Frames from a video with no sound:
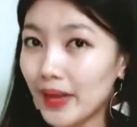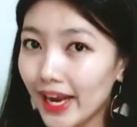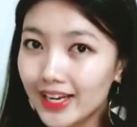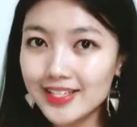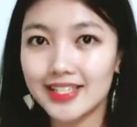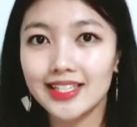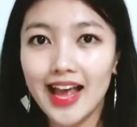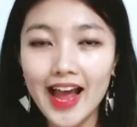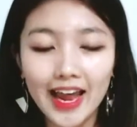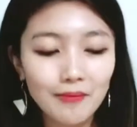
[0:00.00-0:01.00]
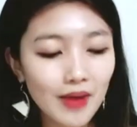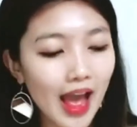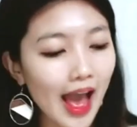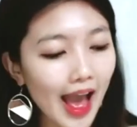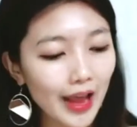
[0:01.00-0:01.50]
pink slime,
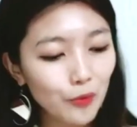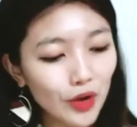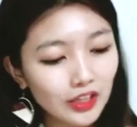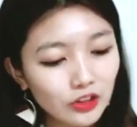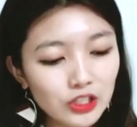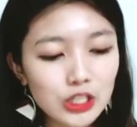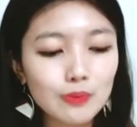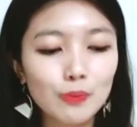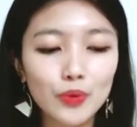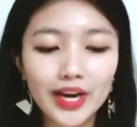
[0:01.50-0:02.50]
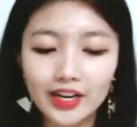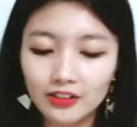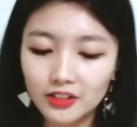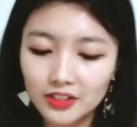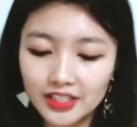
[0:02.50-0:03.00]
I want to
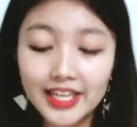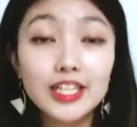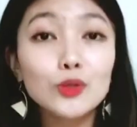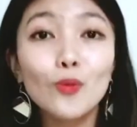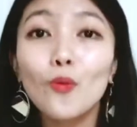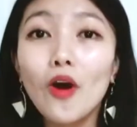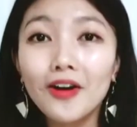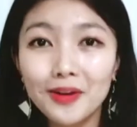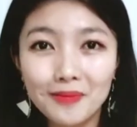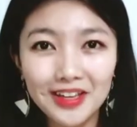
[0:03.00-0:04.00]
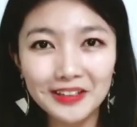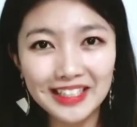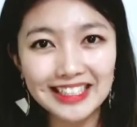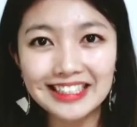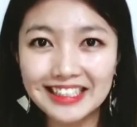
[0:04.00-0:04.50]
sprinkle this
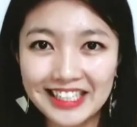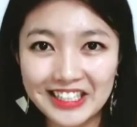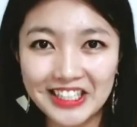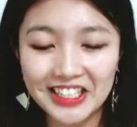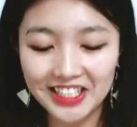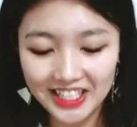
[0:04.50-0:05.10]
watermelon glitter.